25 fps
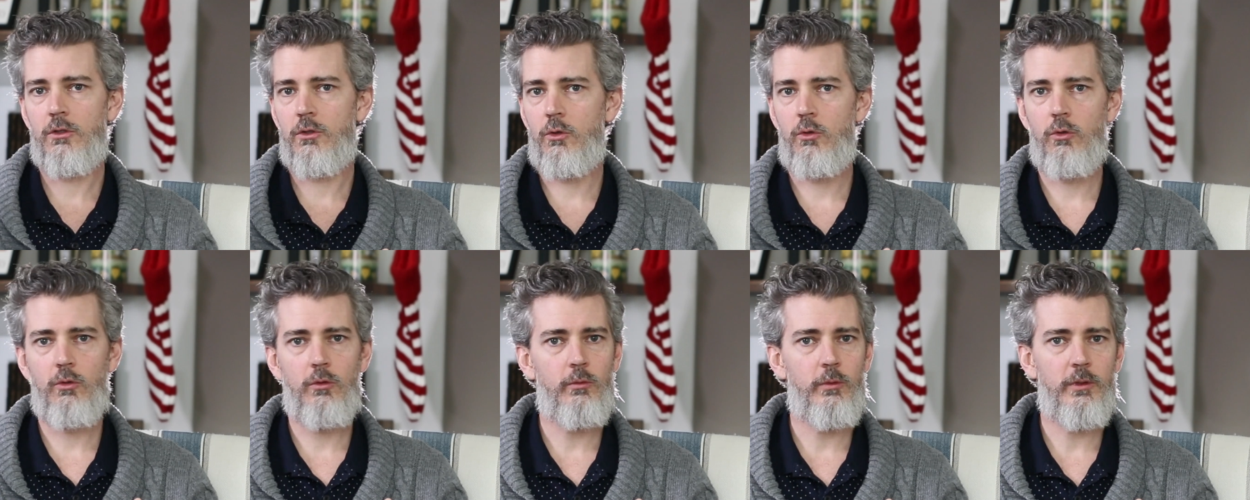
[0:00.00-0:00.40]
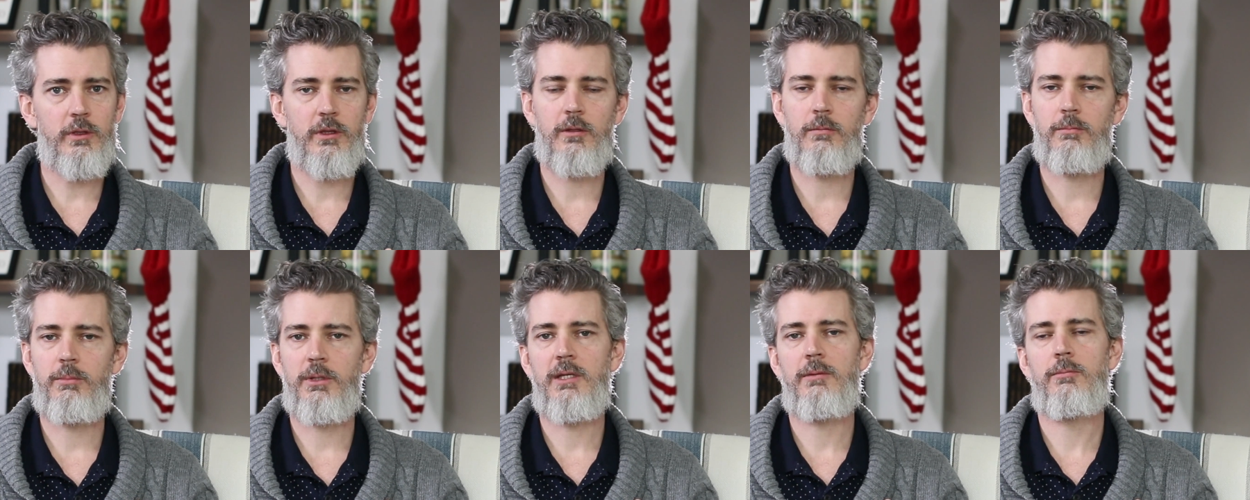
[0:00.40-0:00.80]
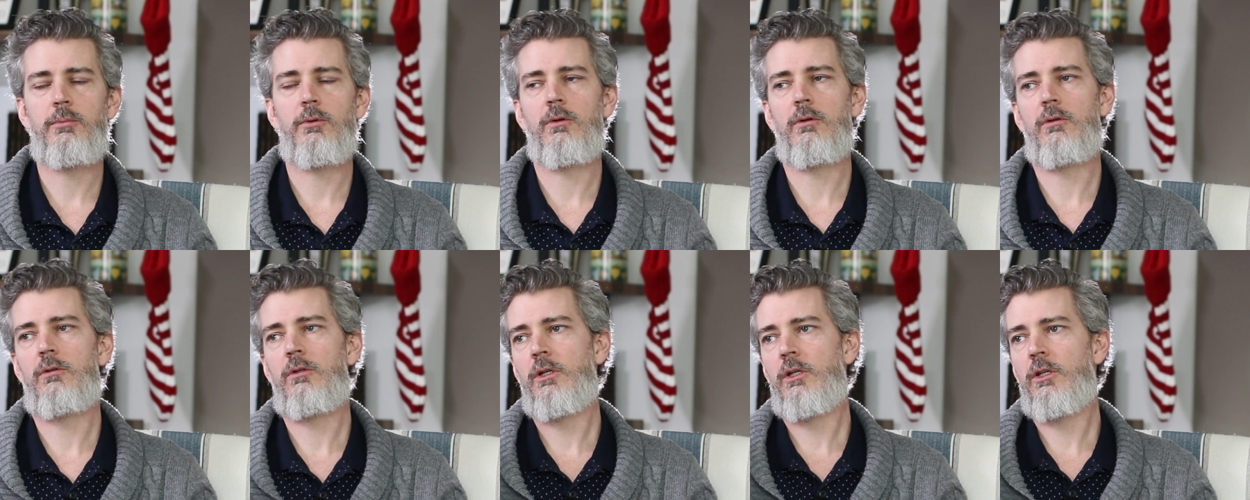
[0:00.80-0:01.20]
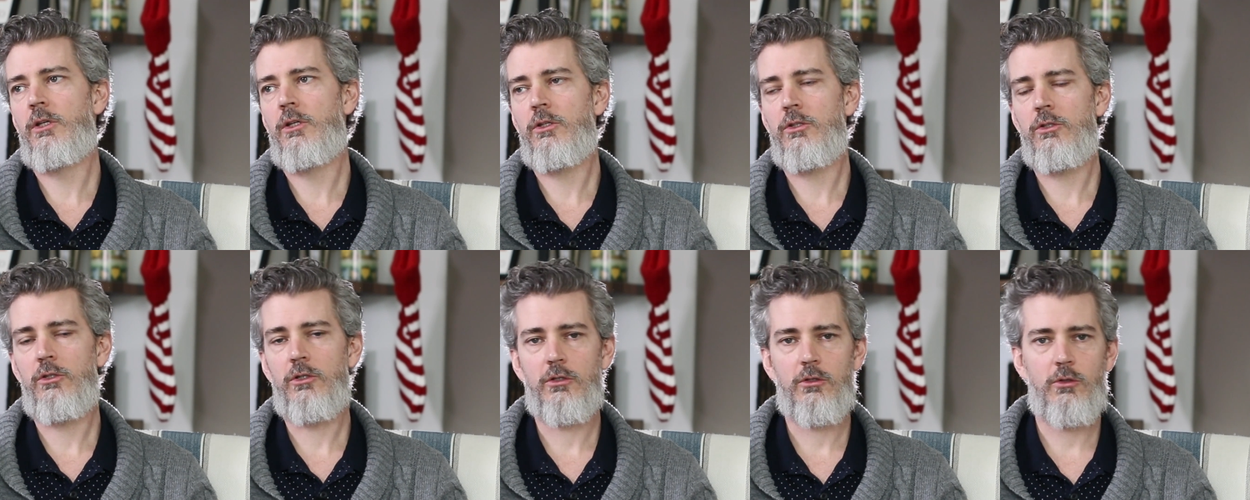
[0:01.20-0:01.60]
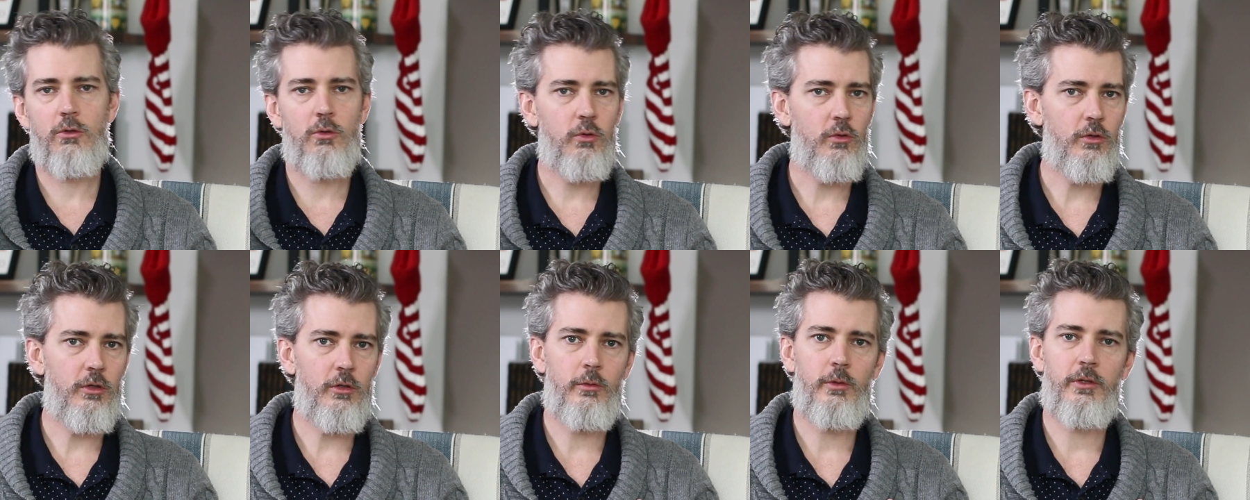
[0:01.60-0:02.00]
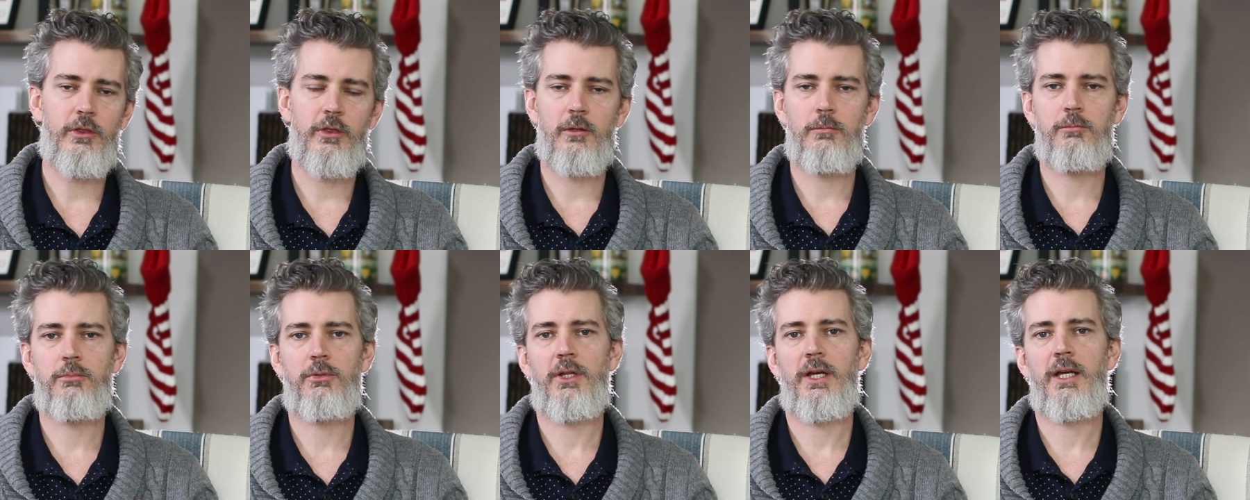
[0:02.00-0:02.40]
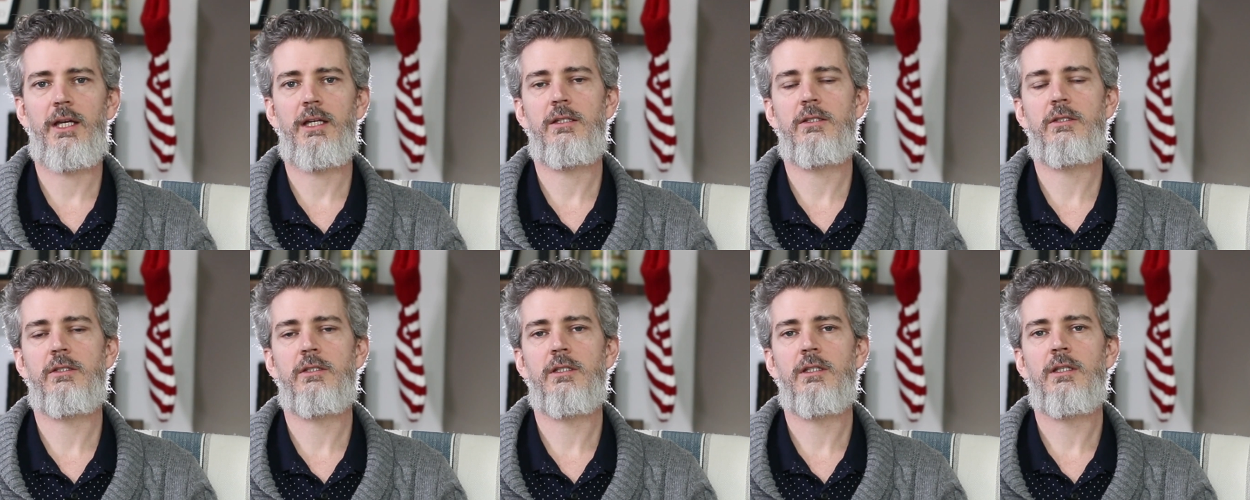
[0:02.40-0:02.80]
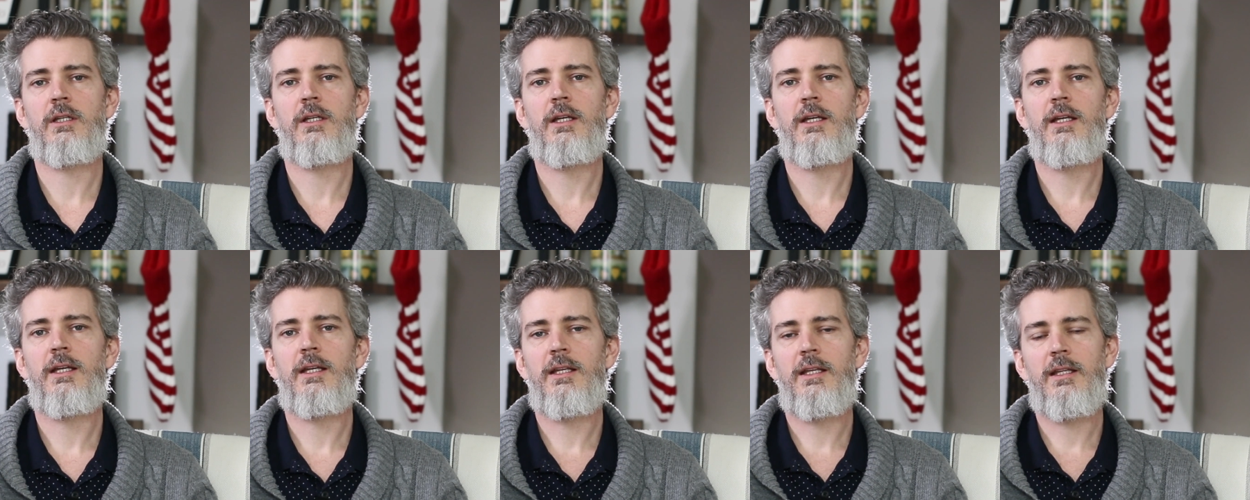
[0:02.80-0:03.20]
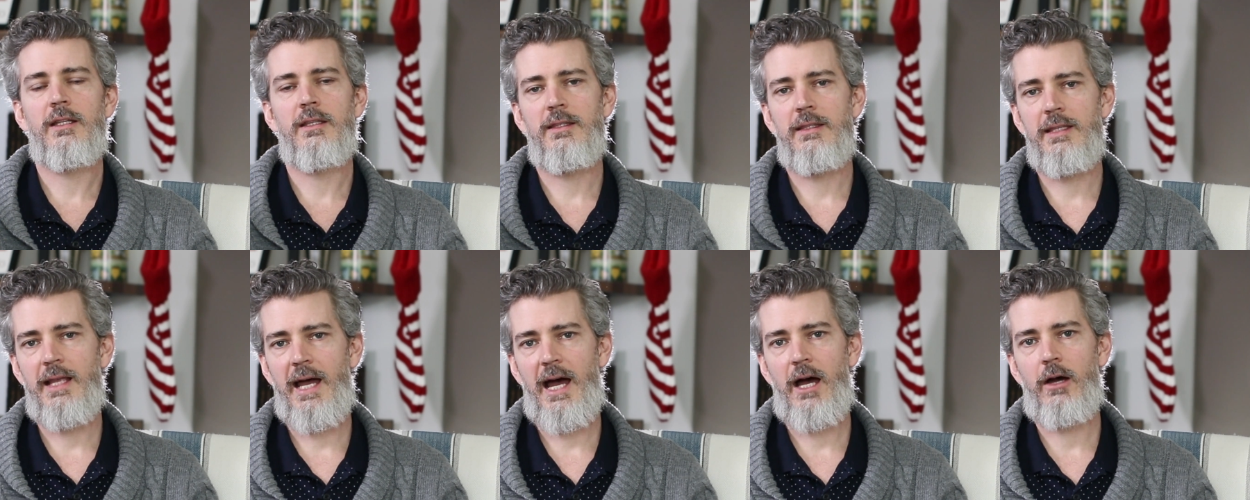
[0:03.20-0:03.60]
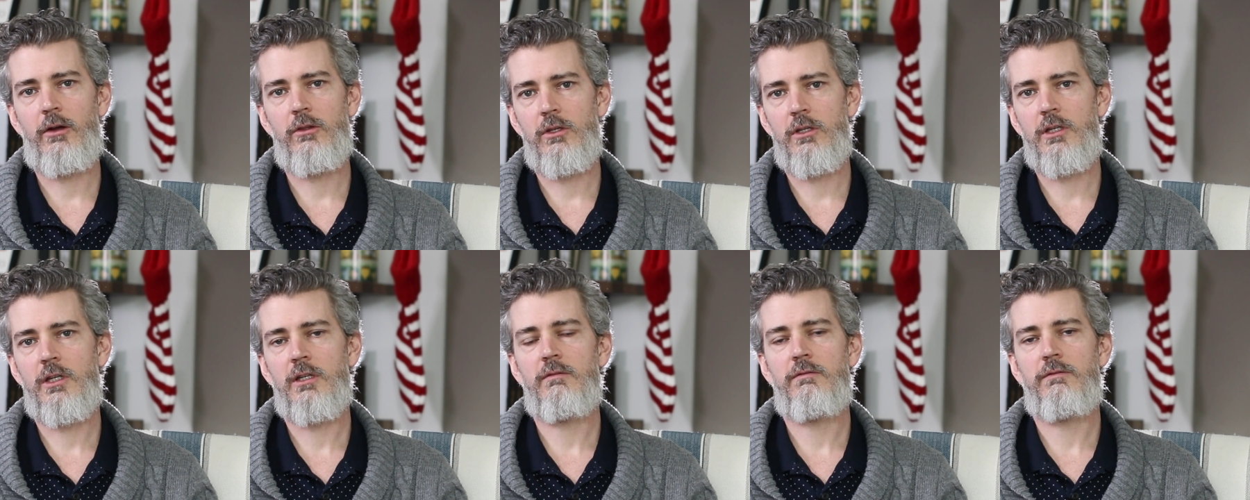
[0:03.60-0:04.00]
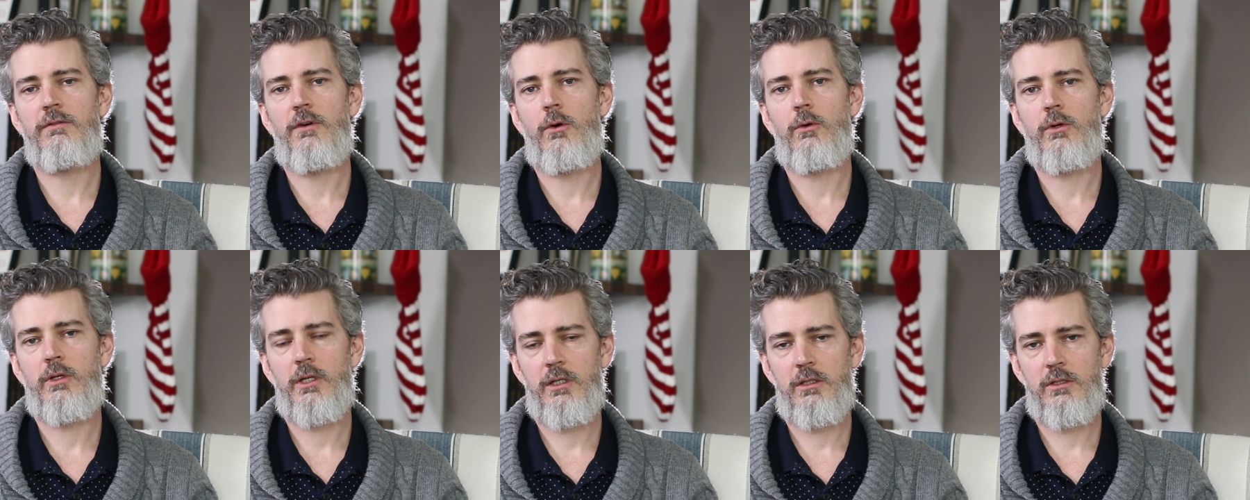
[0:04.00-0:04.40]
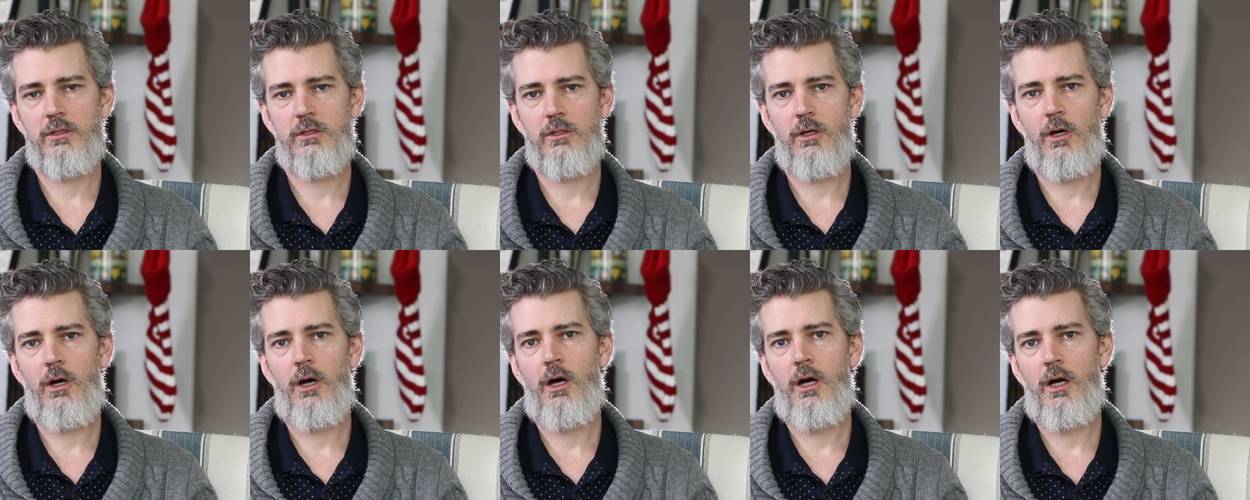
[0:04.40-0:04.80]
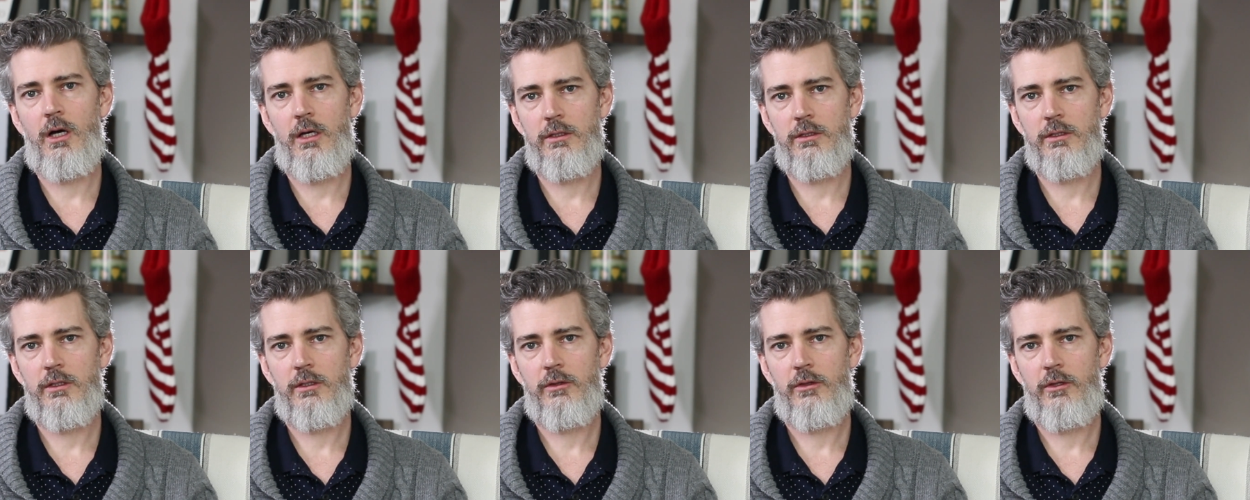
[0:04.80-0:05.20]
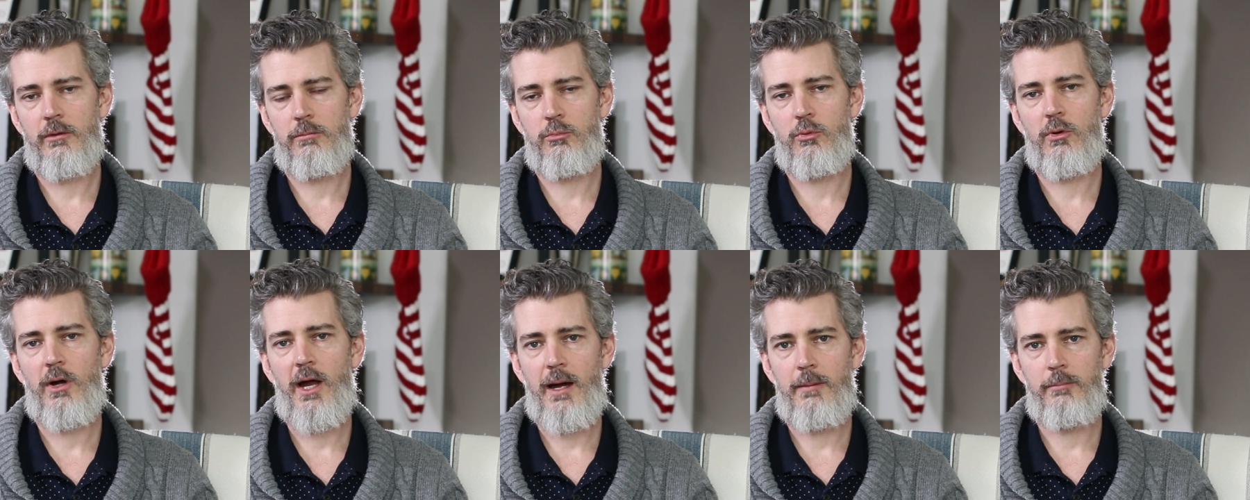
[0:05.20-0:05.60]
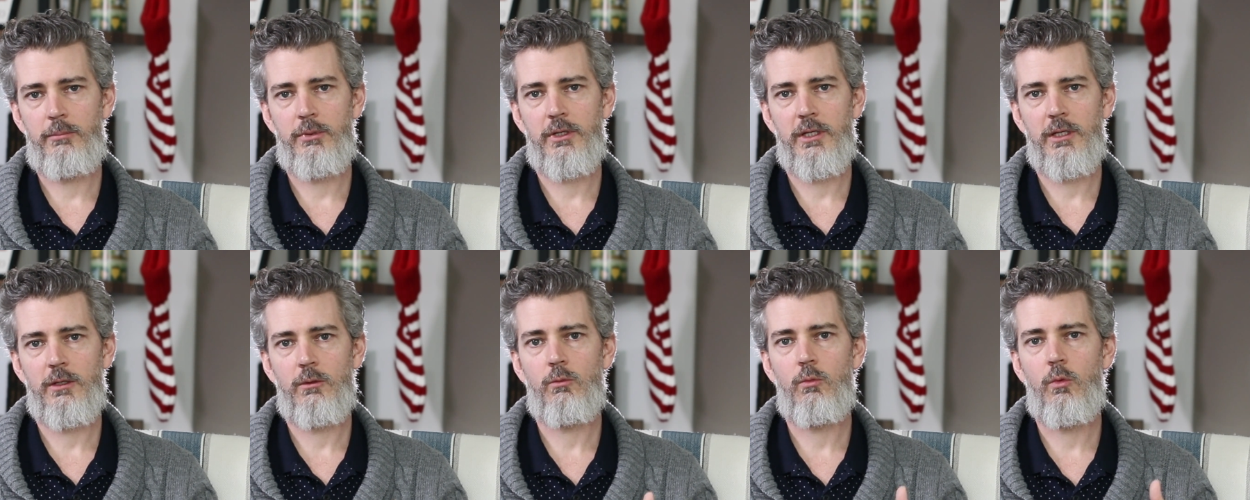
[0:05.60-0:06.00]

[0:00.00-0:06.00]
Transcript: cool with the people, you're cool with the place, now you can focus on the property.